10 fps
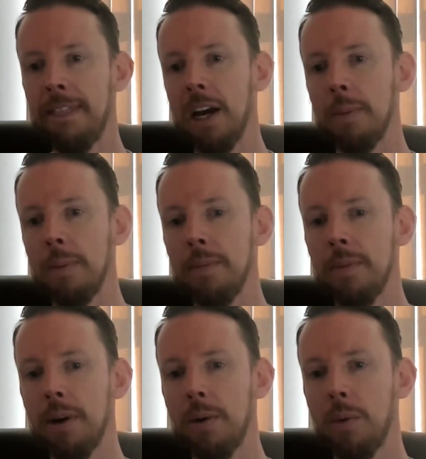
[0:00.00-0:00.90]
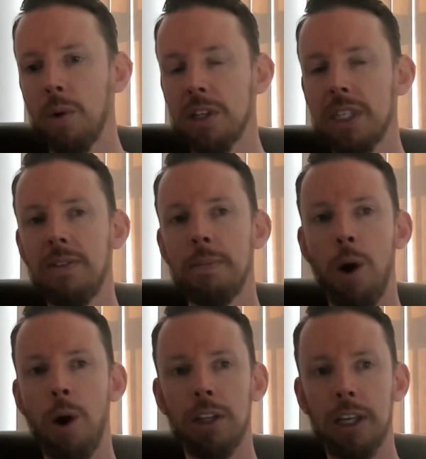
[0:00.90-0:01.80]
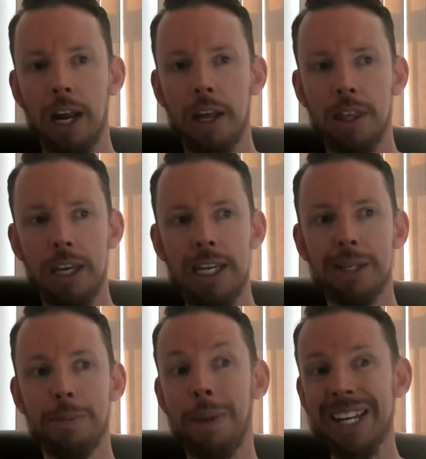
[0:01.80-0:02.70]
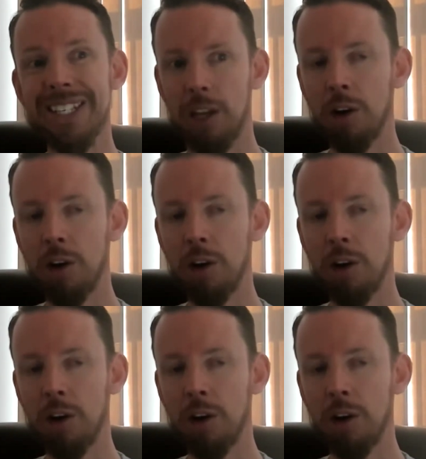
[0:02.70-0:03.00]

With Stephen Bartlett, I think his best